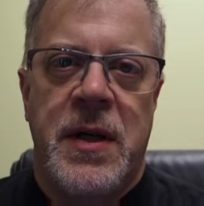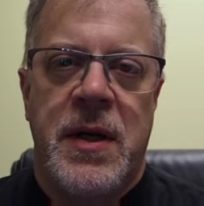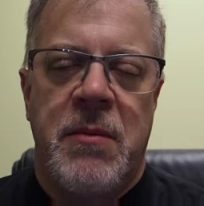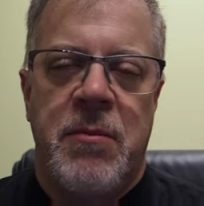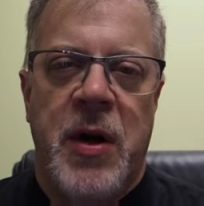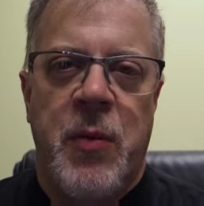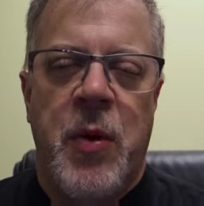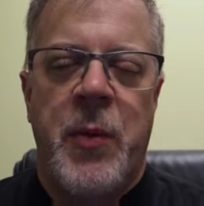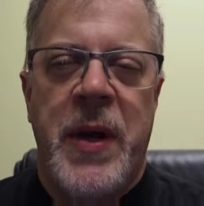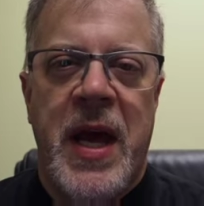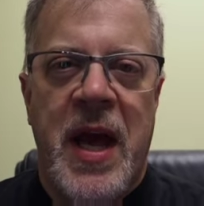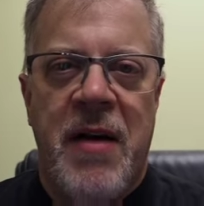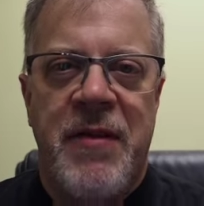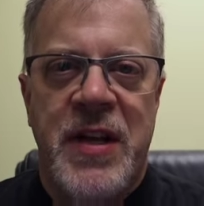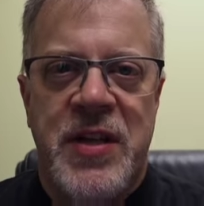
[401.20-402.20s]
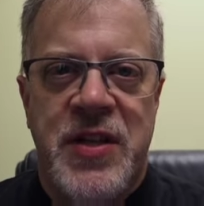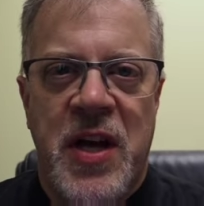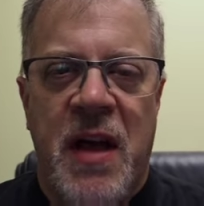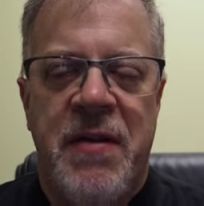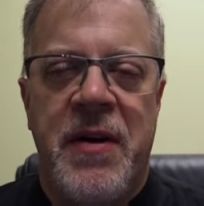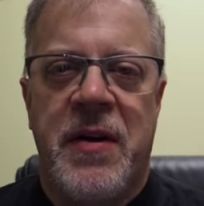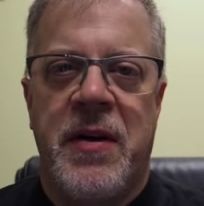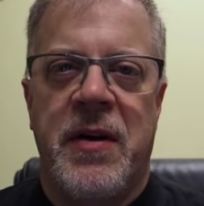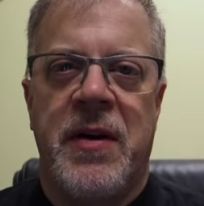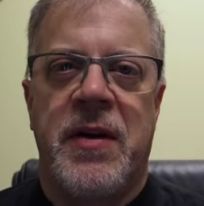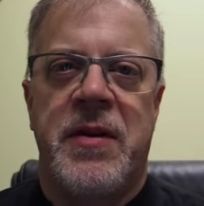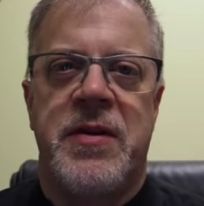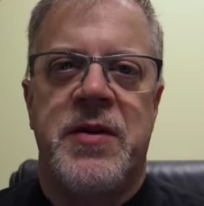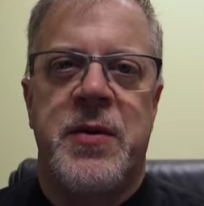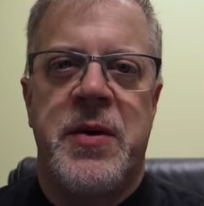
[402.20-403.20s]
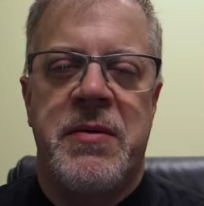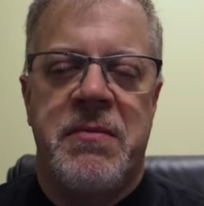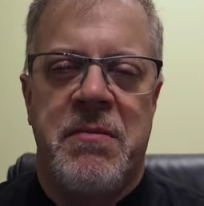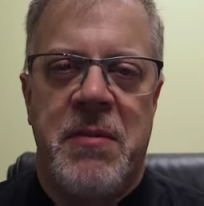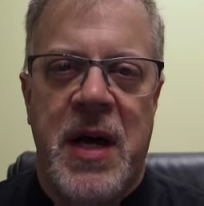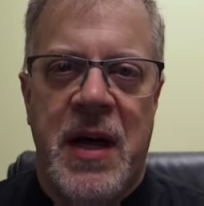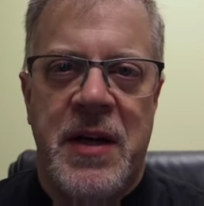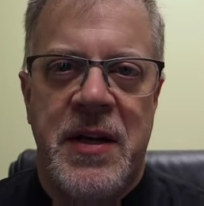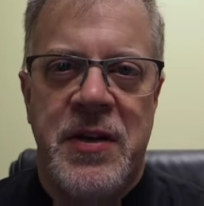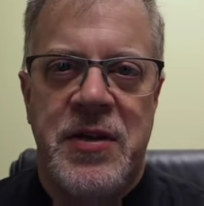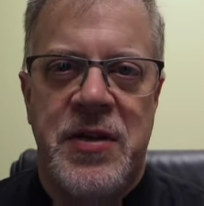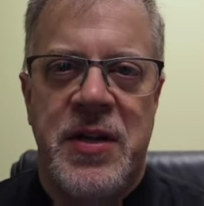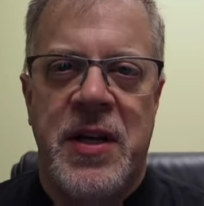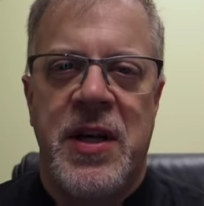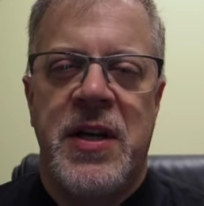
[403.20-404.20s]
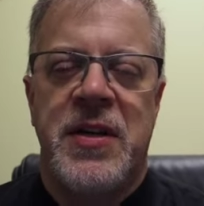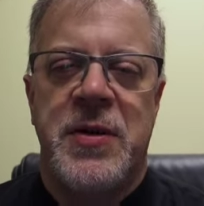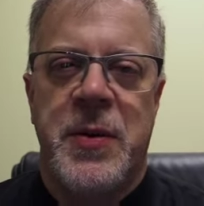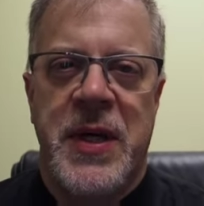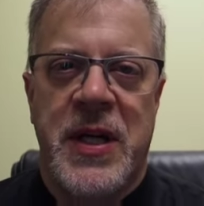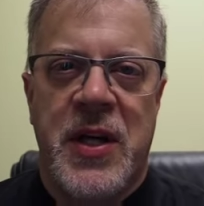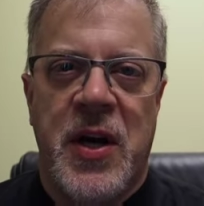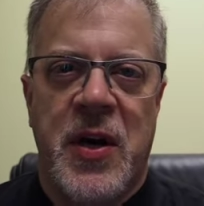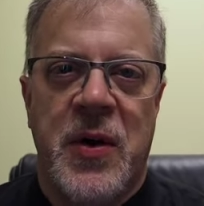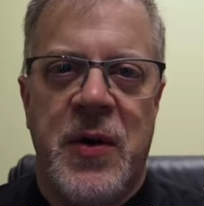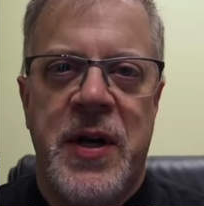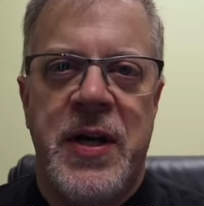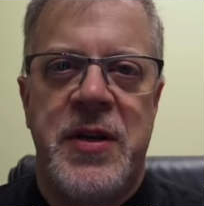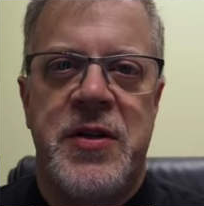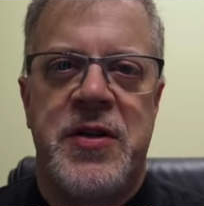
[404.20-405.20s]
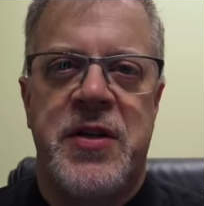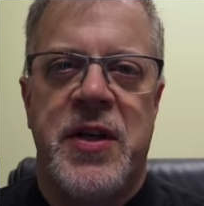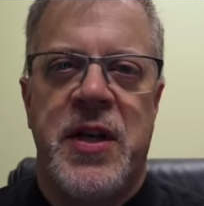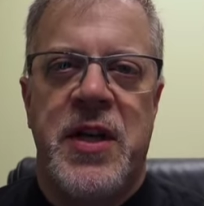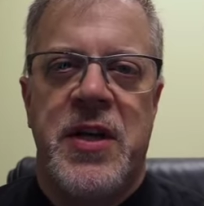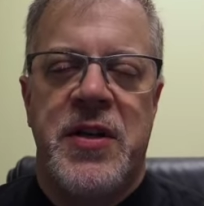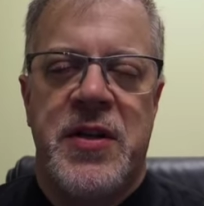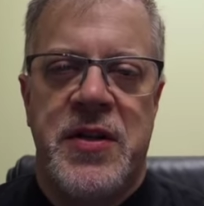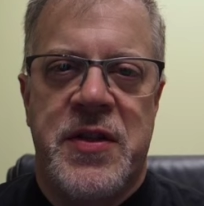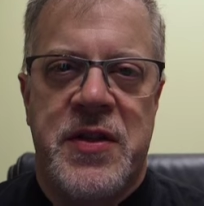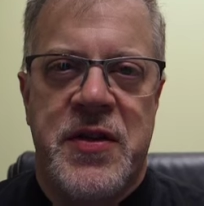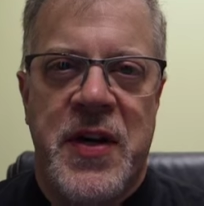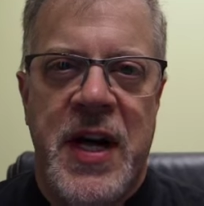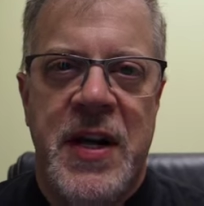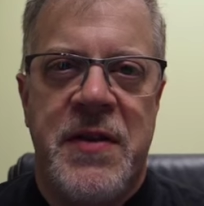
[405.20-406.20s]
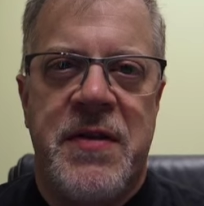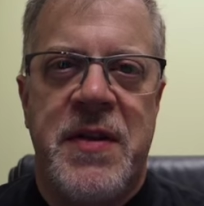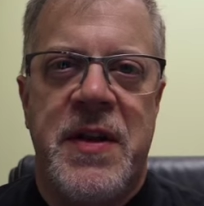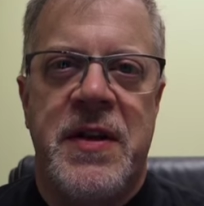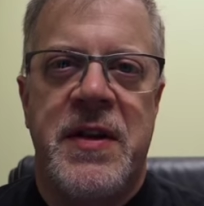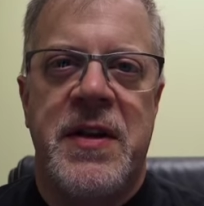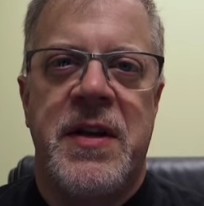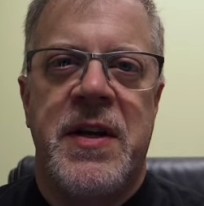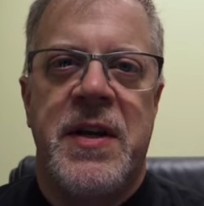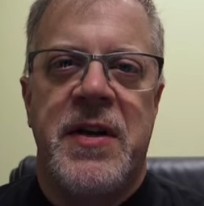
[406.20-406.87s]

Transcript: But when we have each other to admonish, to encourage, to strengthen,